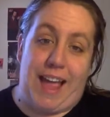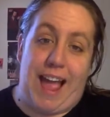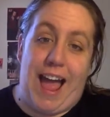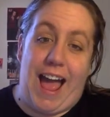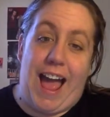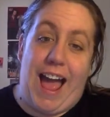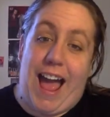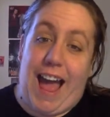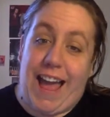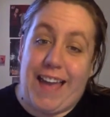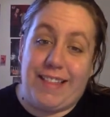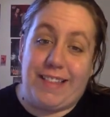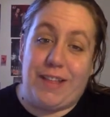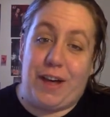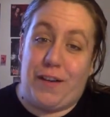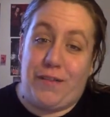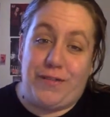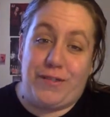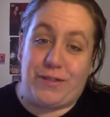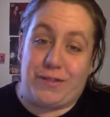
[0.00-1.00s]
I
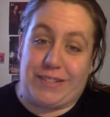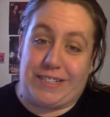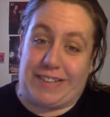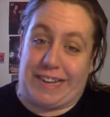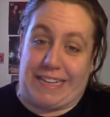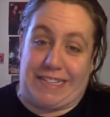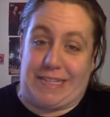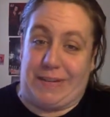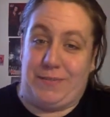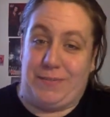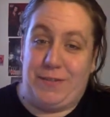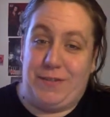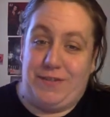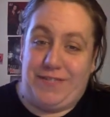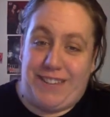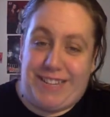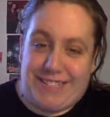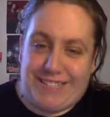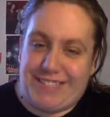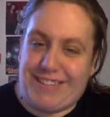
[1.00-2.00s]
love Scorsese
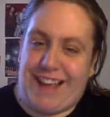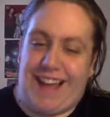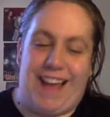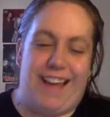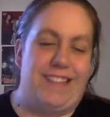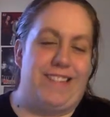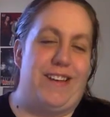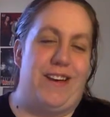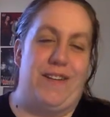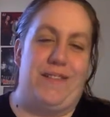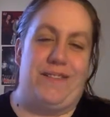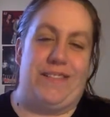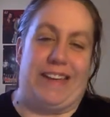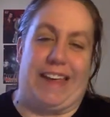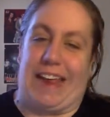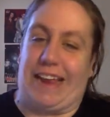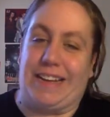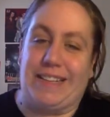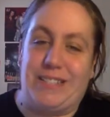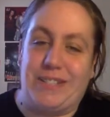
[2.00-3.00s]
movies. I love
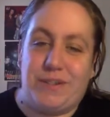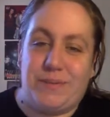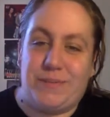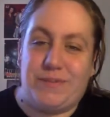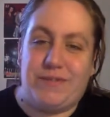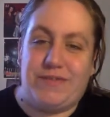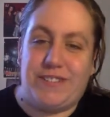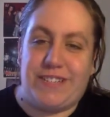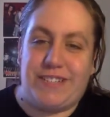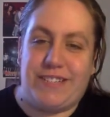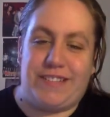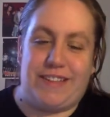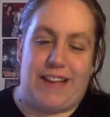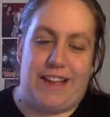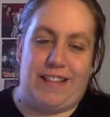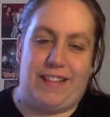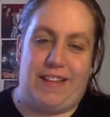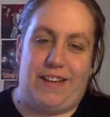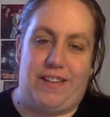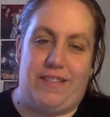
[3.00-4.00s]
gangster movies.
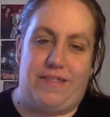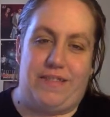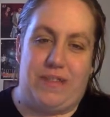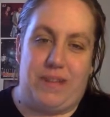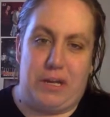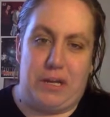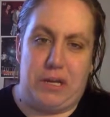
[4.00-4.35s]
I love